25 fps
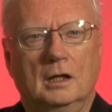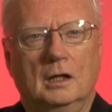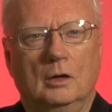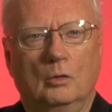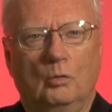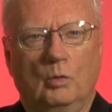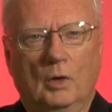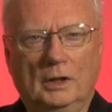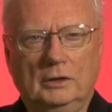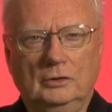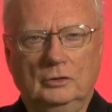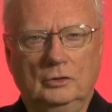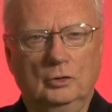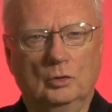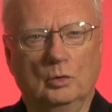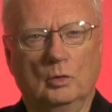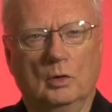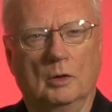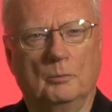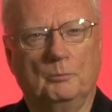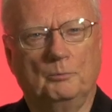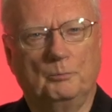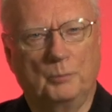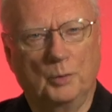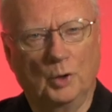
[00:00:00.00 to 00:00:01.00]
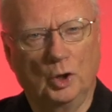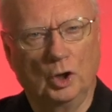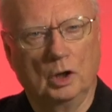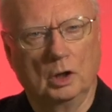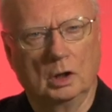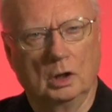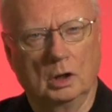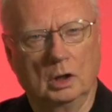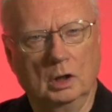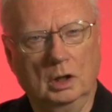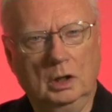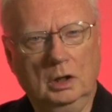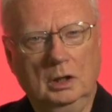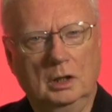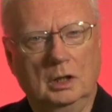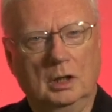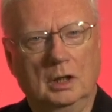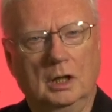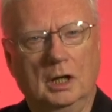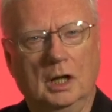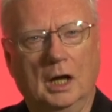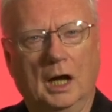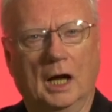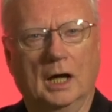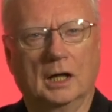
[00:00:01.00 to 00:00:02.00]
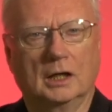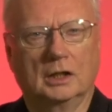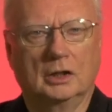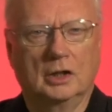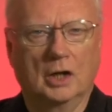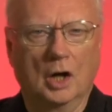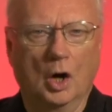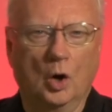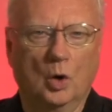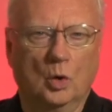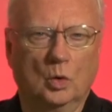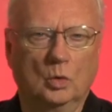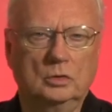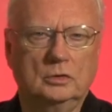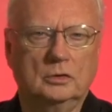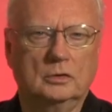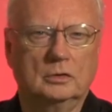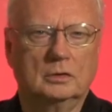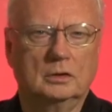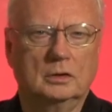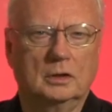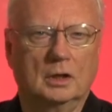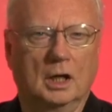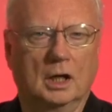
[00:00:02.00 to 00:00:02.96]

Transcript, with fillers: What do a bull, a goat,